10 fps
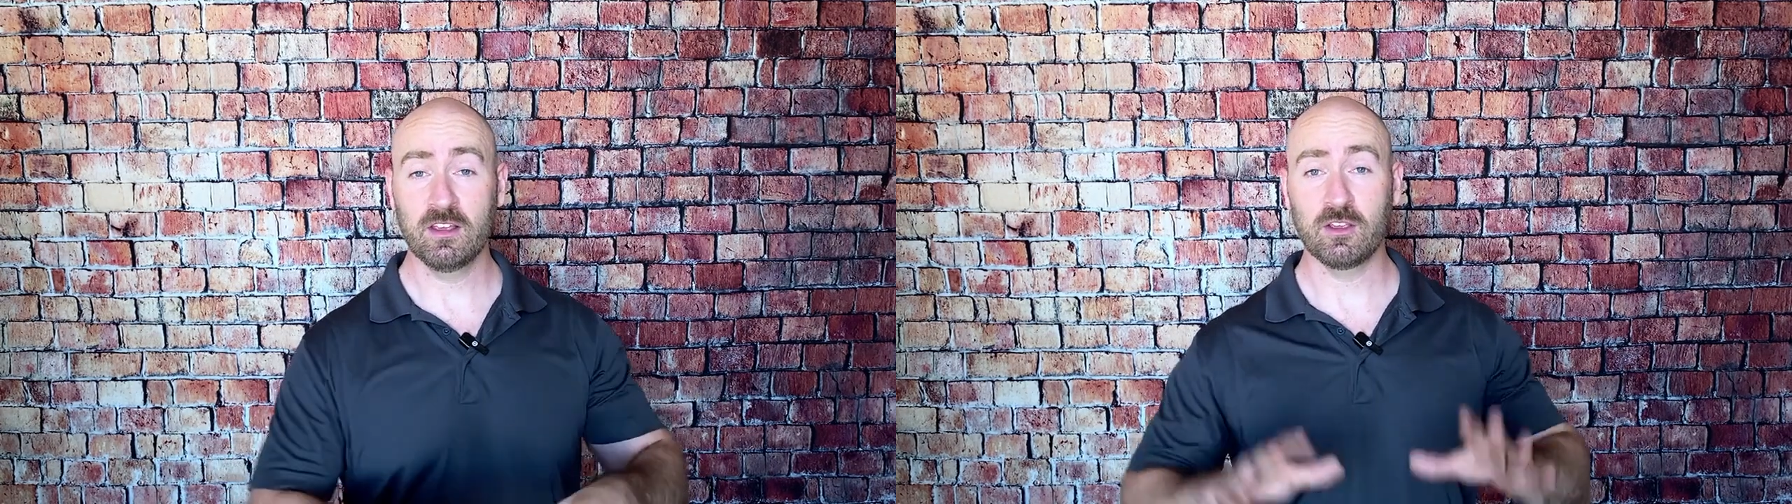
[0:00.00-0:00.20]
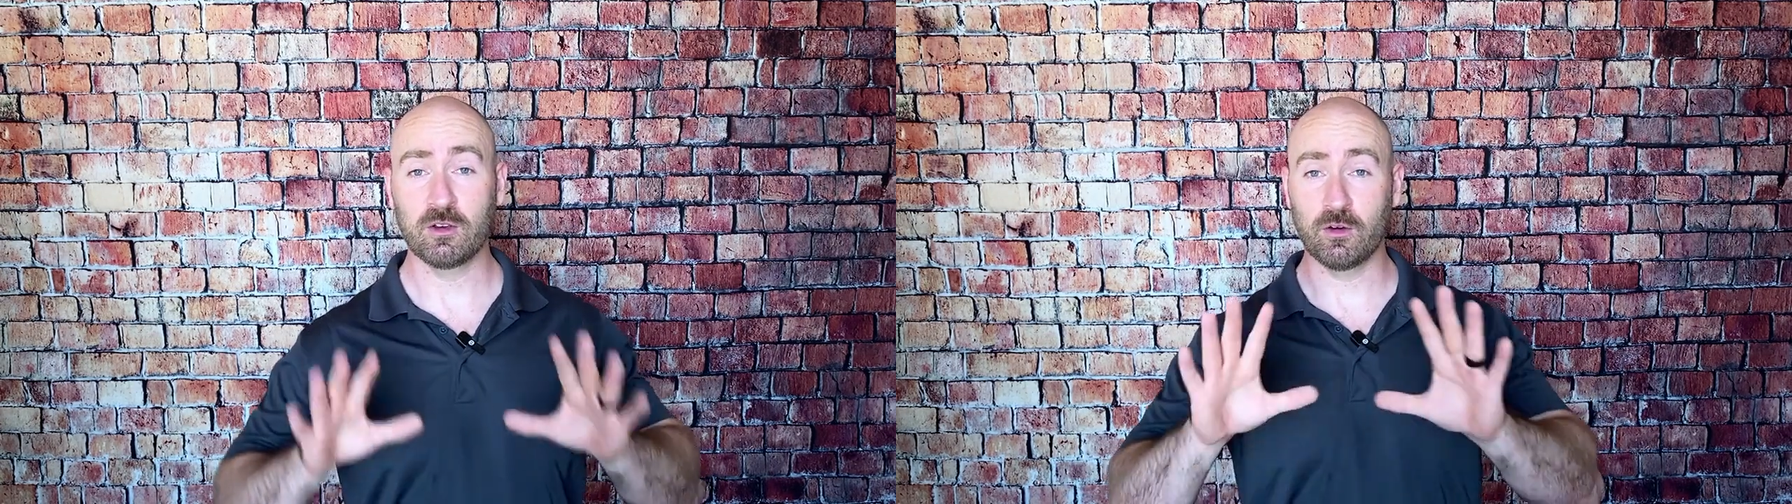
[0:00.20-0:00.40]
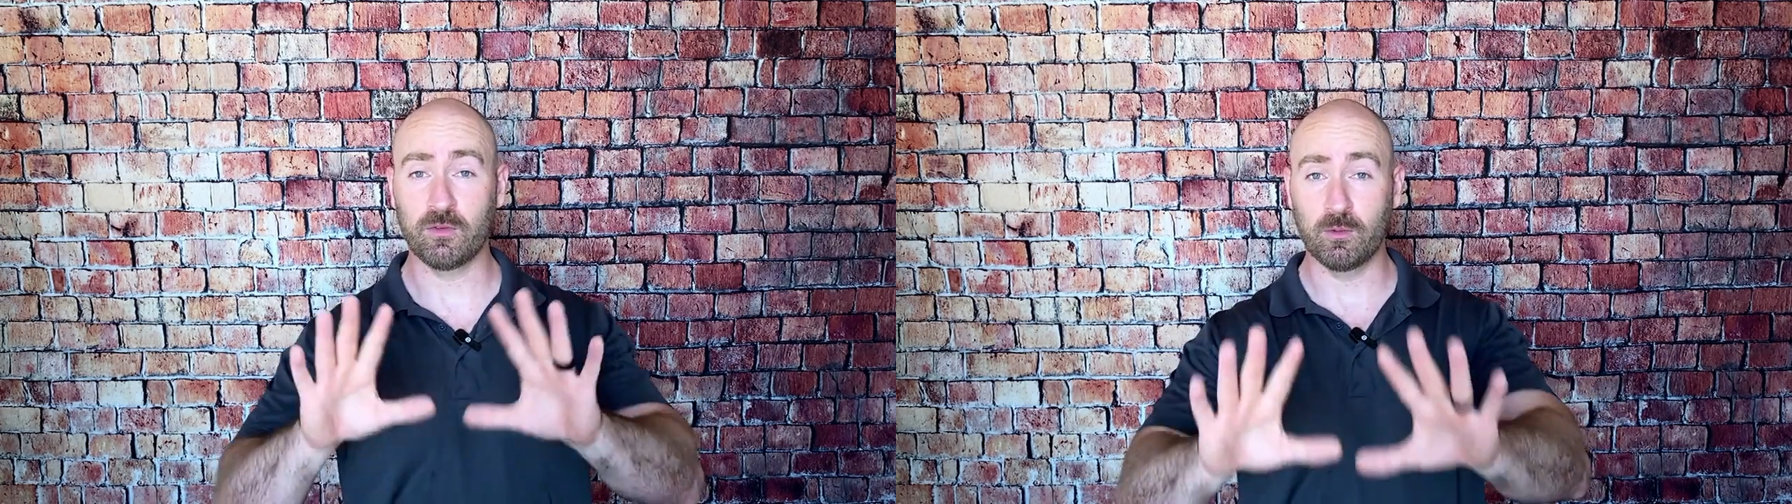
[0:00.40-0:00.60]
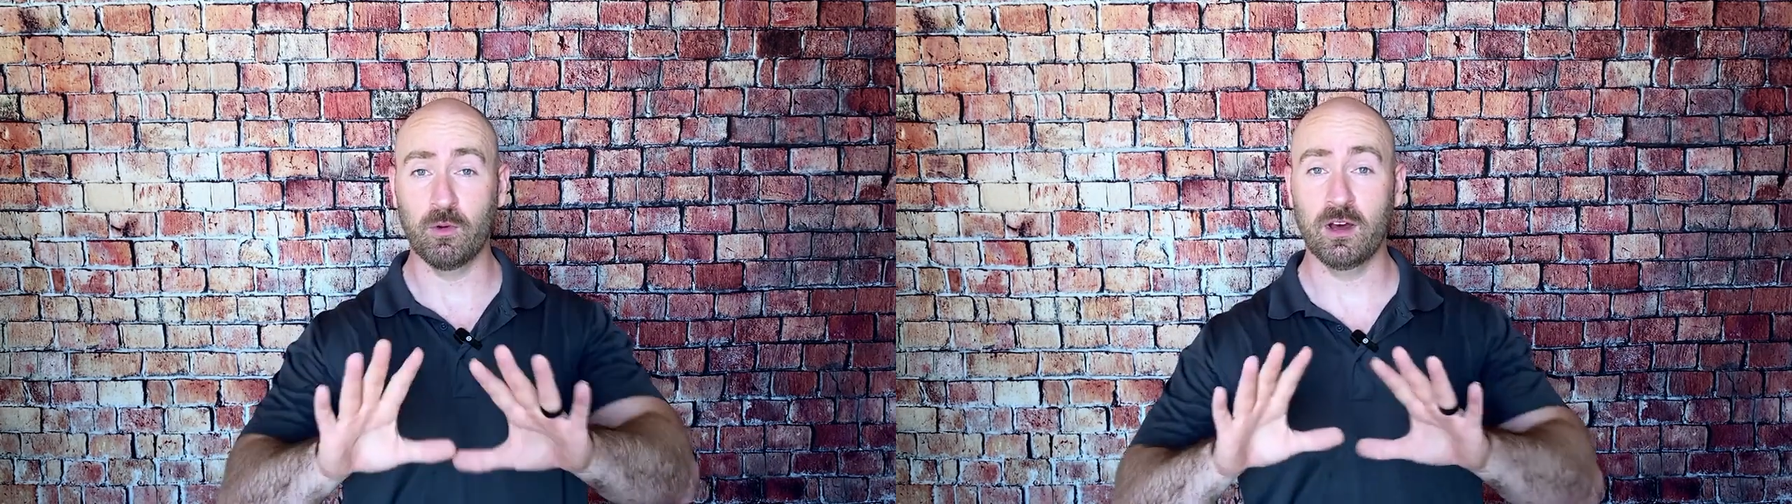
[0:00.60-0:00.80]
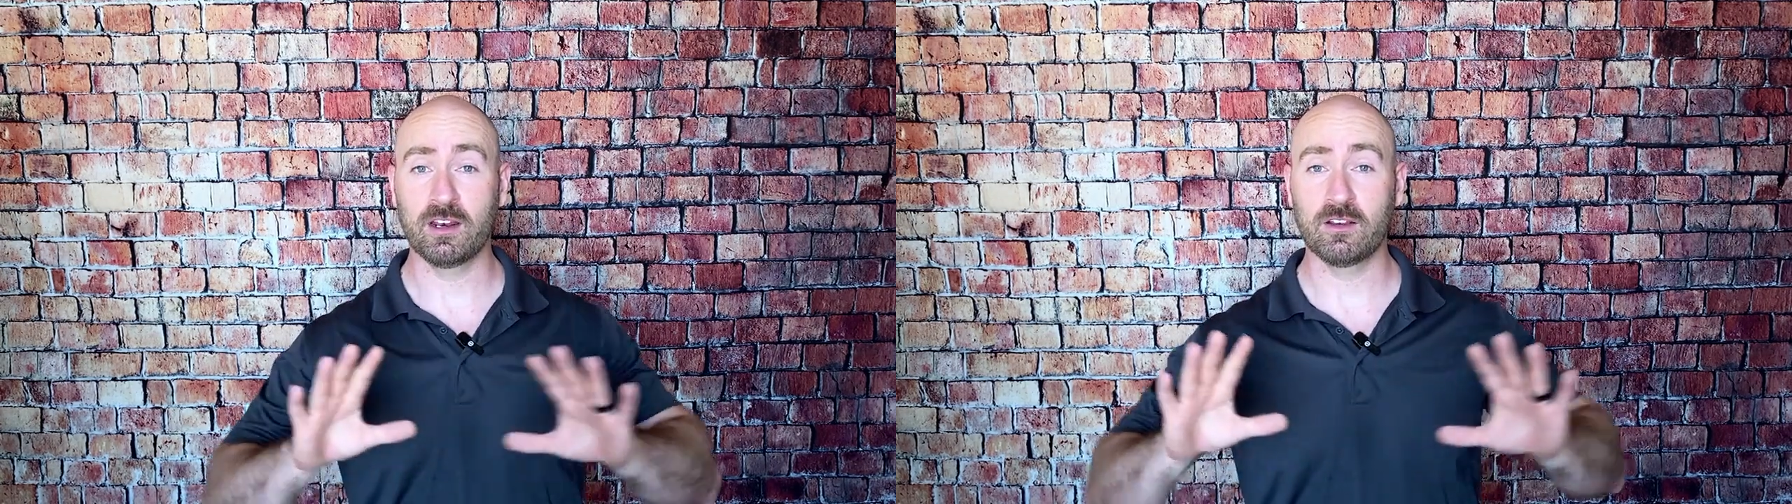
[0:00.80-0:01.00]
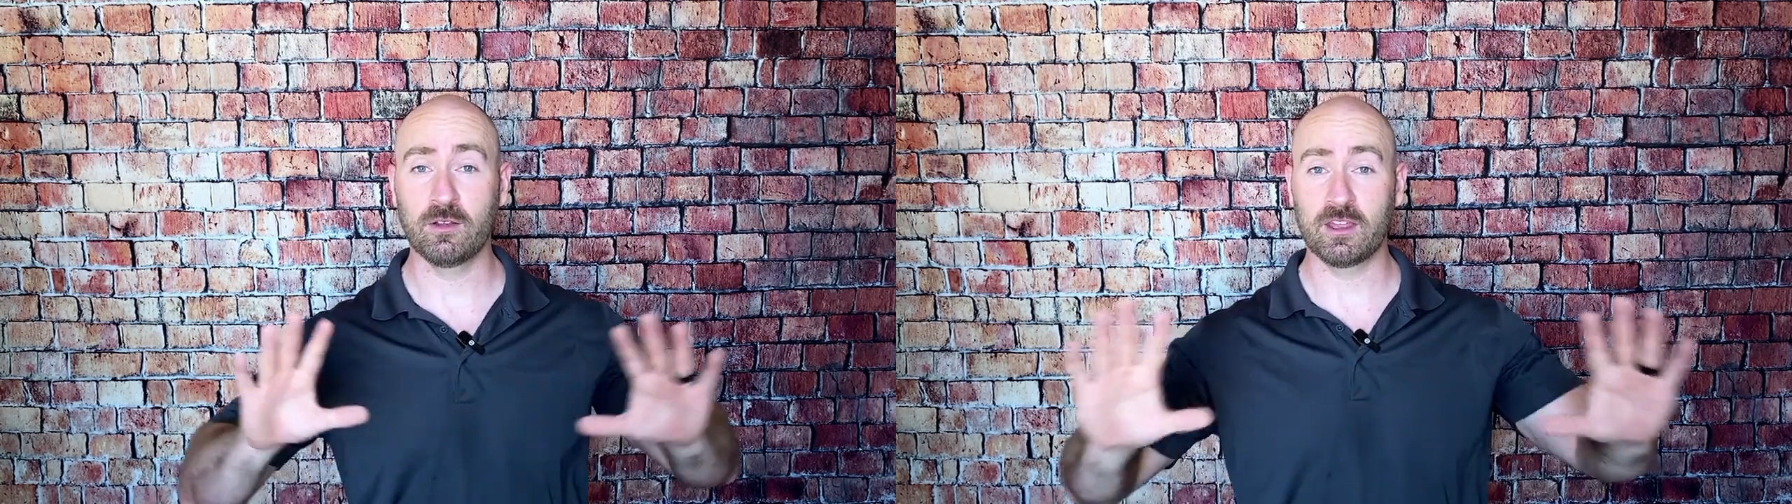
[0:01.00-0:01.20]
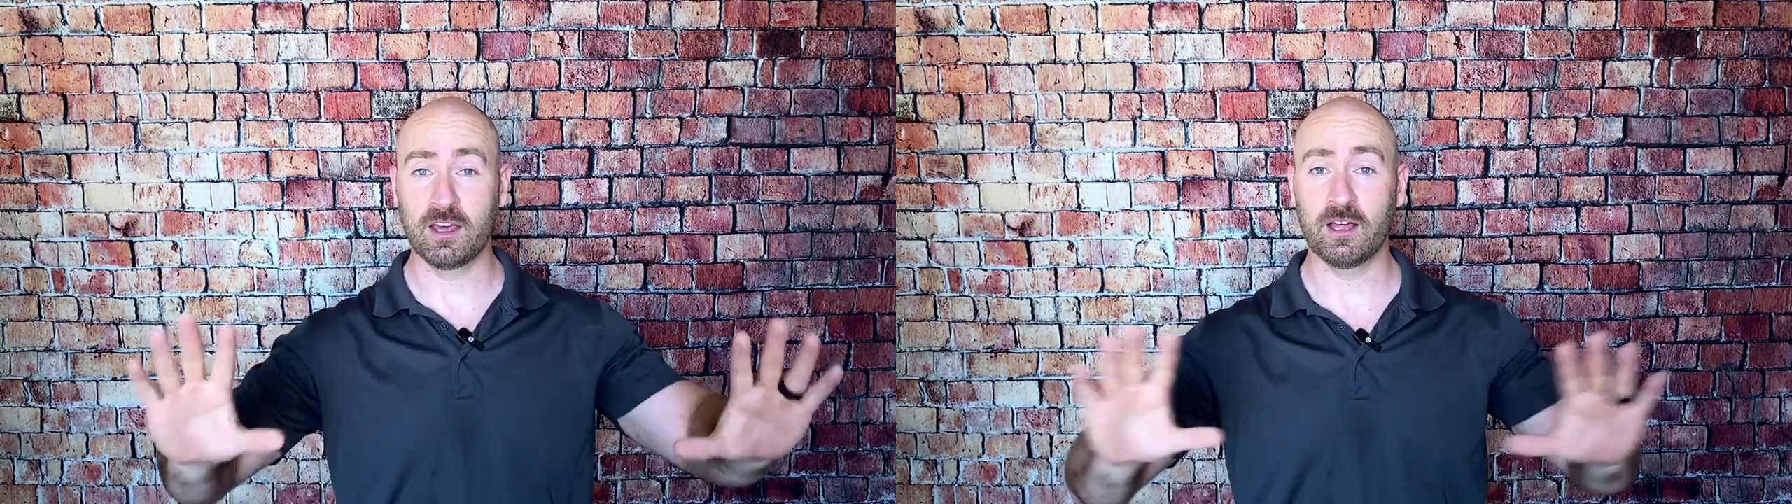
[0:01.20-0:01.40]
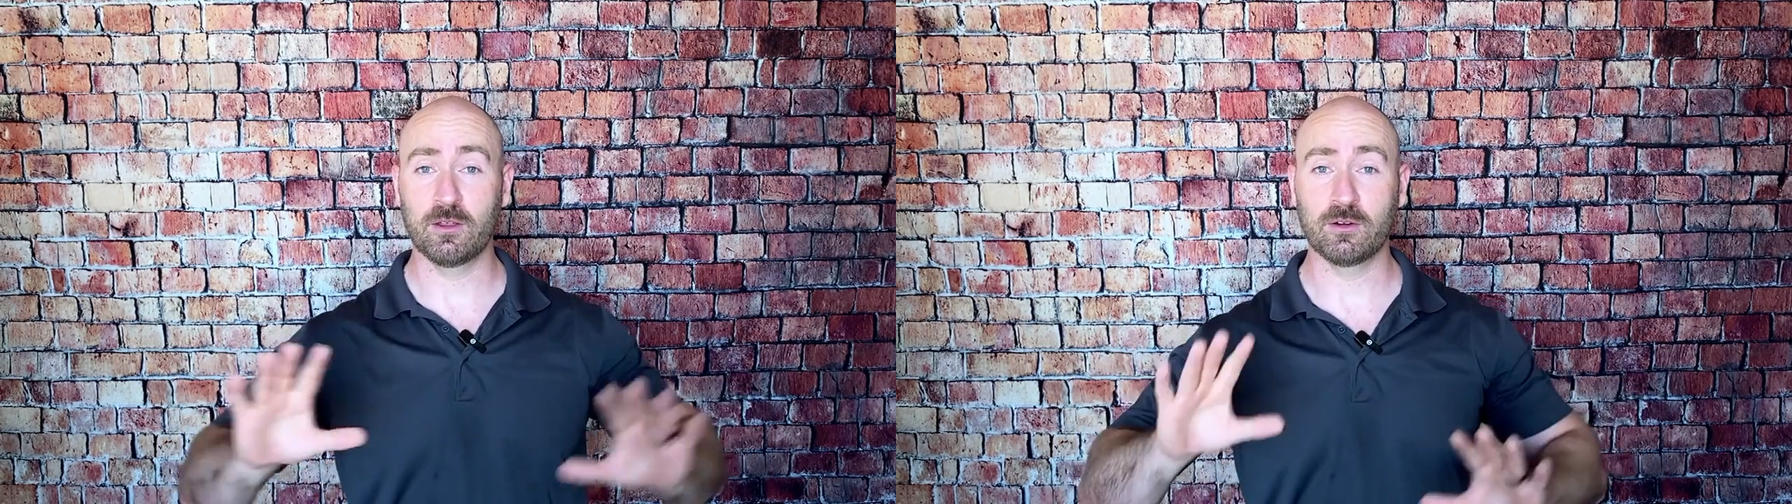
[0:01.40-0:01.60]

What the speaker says: You go from one to the other,